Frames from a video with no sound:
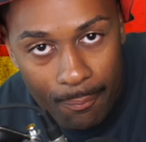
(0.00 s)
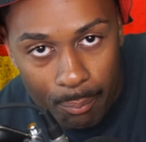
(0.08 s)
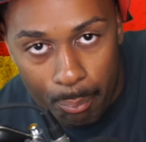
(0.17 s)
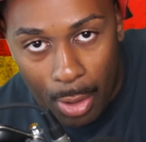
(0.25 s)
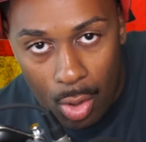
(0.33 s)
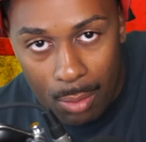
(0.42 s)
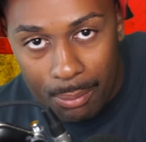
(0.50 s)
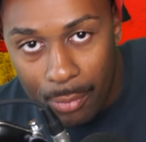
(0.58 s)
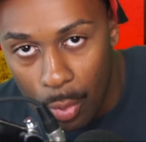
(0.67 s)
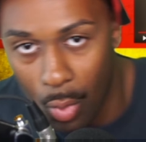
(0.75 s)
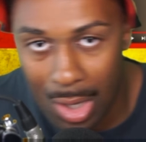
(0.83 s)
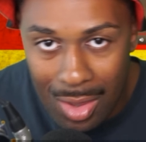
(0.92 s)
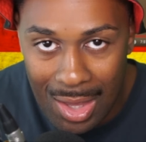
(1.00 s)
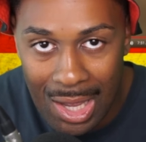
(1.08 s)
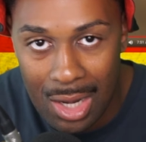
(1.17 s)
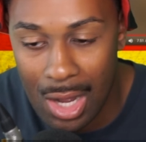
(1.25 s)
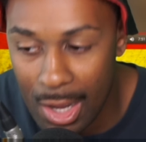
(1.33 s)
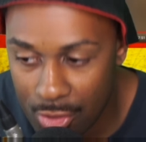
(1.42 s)
boom, one of the
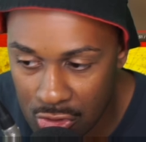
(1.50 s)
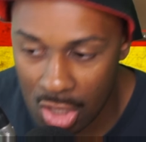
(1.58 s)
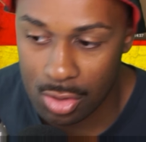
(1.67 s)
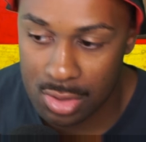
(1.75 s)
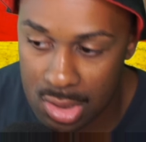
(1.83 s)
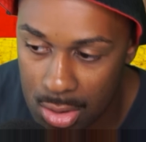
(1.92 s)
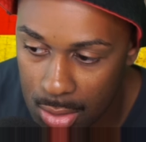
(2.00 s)
head honchos?